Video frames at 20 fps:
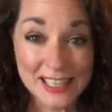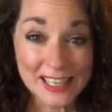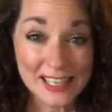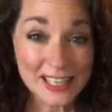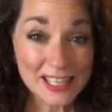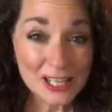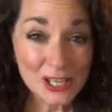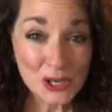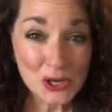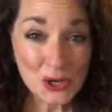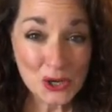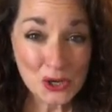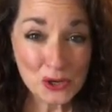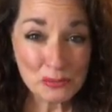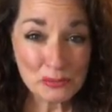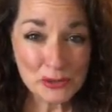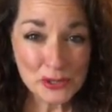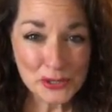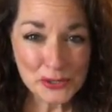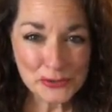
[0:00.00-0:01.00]
Hello,
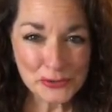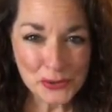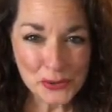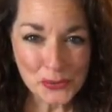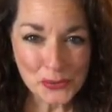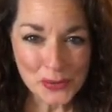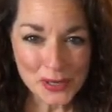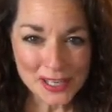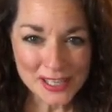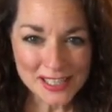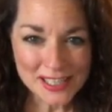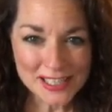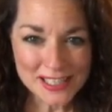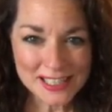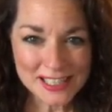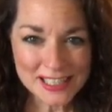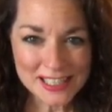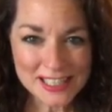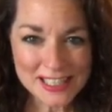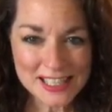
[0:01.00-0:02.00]
beautiful
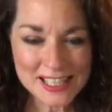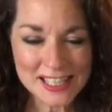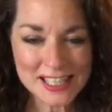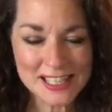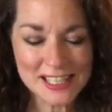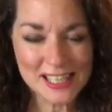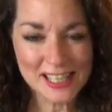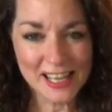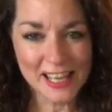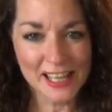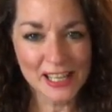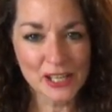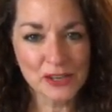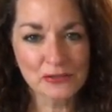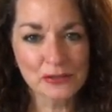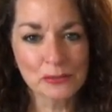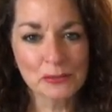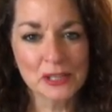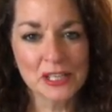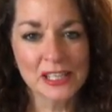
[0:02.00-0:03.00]
ones. It's Kalee
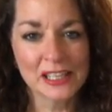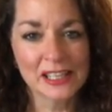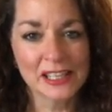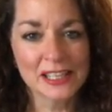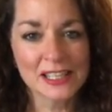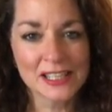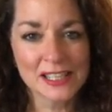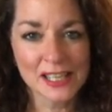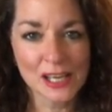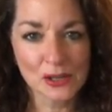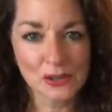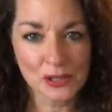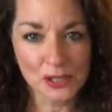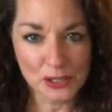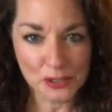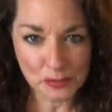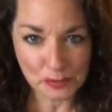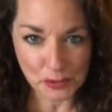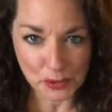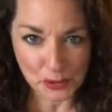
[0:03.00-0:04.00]
from the Healing Sound
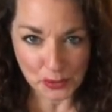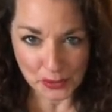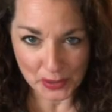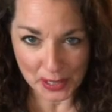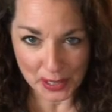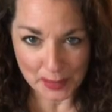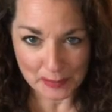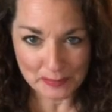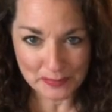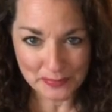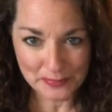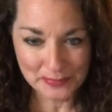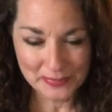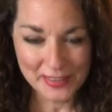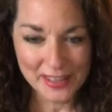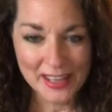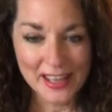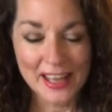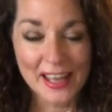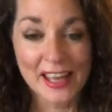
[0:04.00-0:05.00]
Arts Program,
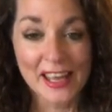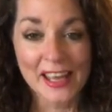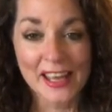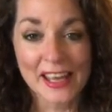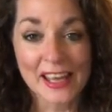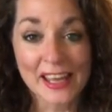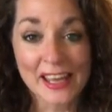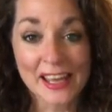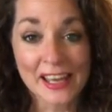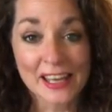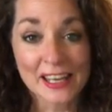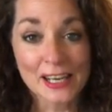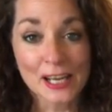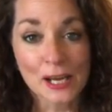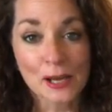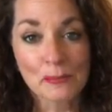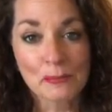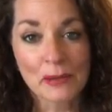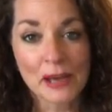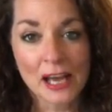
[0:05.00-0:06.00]
and
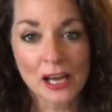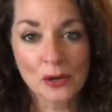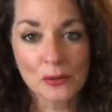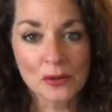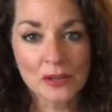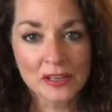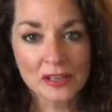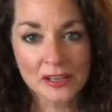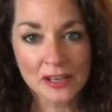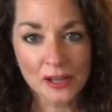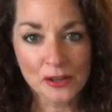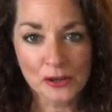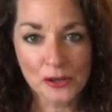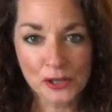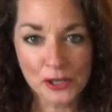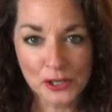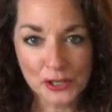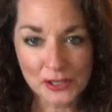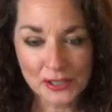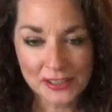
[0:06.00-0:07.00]
I'm back with
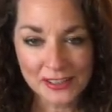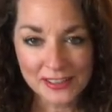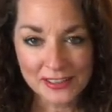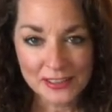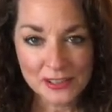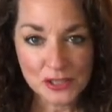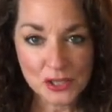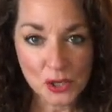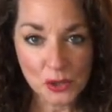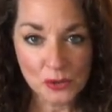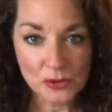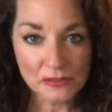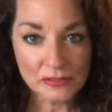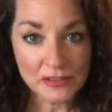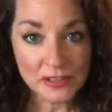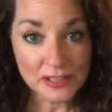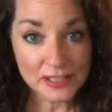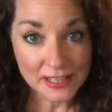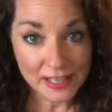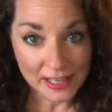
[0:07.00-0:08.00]
another tone of
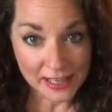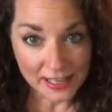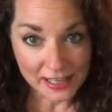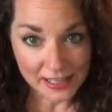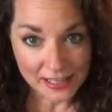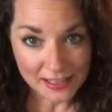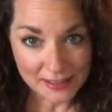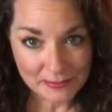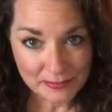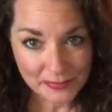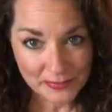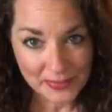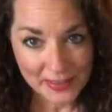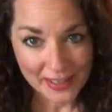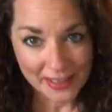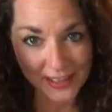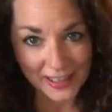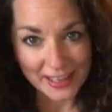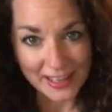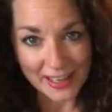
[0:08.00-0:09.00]
the day.
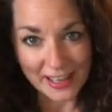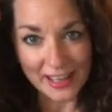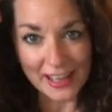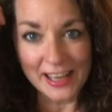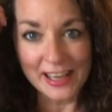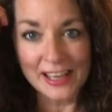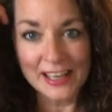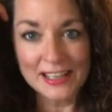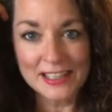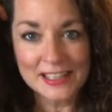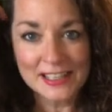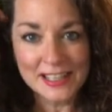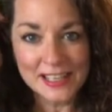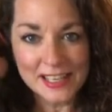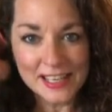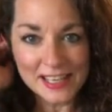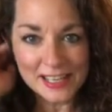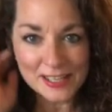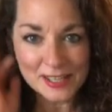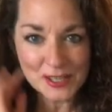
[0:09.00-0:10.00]
And
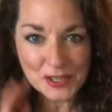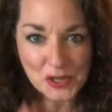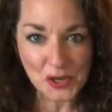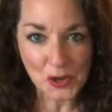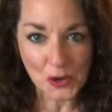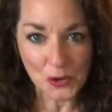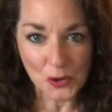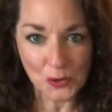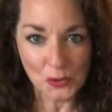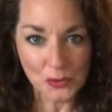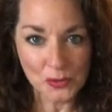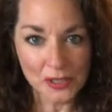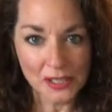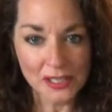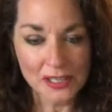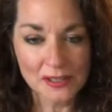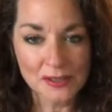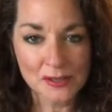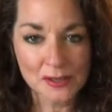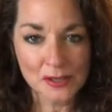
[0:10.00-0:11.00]
today's tone
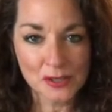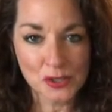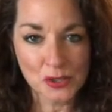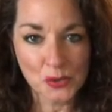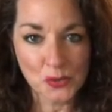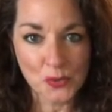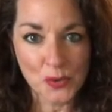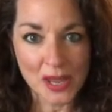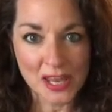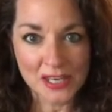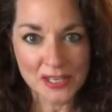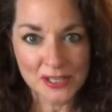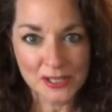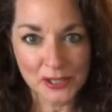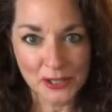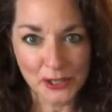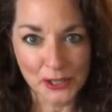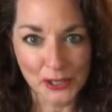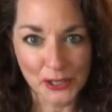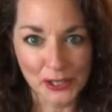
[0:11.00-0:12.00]
is
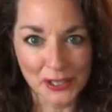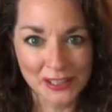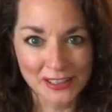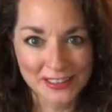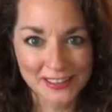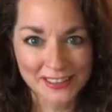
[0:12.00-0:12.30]
surrender.